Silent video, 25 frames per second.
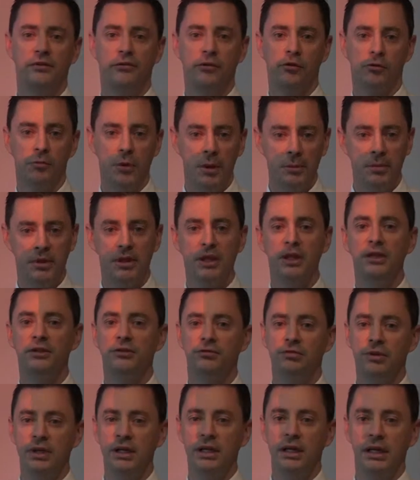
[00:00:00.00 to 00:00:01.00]
If you remember
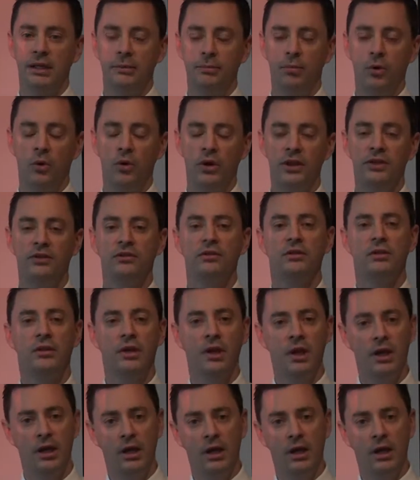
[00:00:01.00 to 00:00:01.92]
these 3 key points,